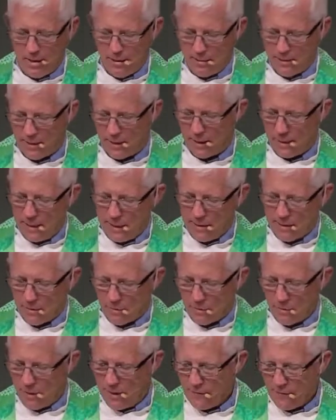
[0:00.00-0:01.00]
The late
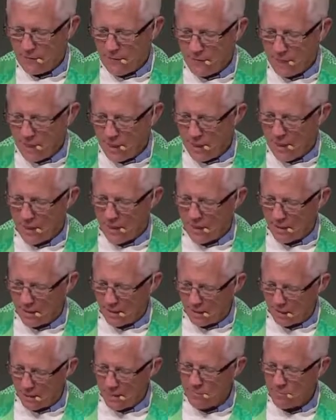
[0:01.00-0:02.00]
Reverend John
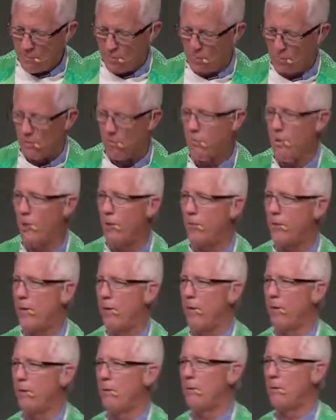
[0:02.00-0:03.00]
Claypool wrote
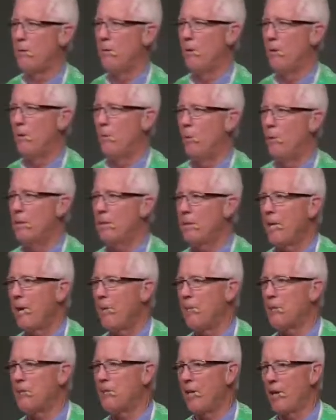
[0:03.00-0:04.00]
that at one time
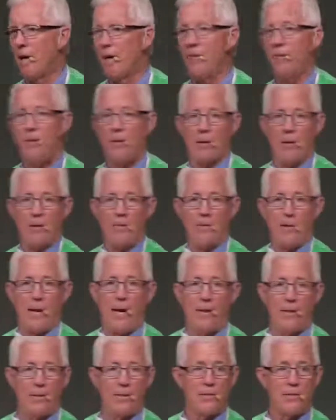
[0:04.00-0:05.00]
in his life he lived
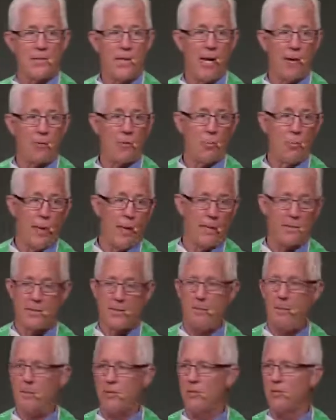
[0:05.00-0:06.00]
out in the Southwest.
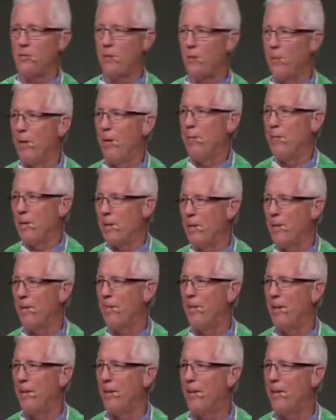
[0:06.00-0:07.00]
I'm not sure where, but he
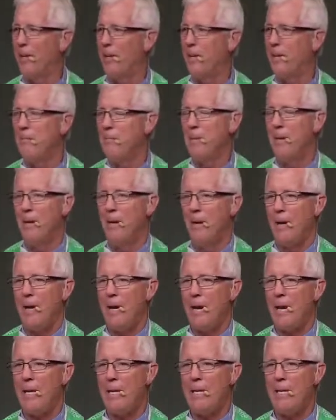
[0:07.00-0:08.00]
lived out here.
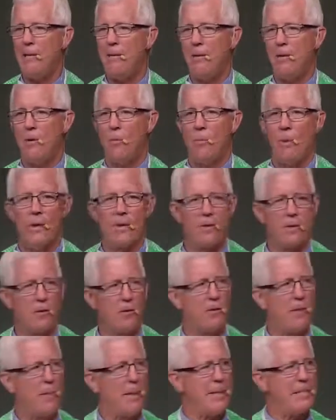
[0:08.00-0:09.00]
And he wanted to
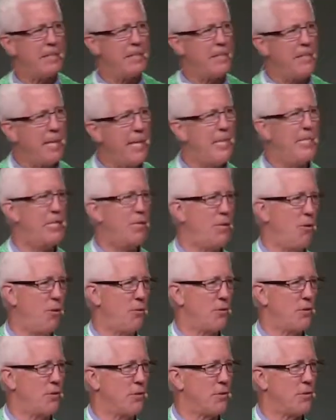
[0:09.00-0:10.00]
learn about
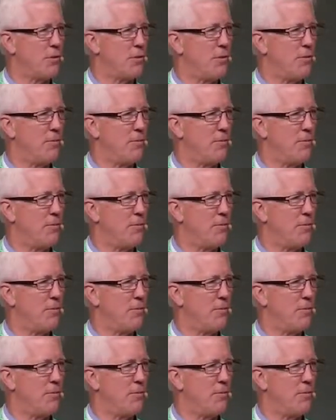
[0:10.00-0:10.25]
stagecoaches.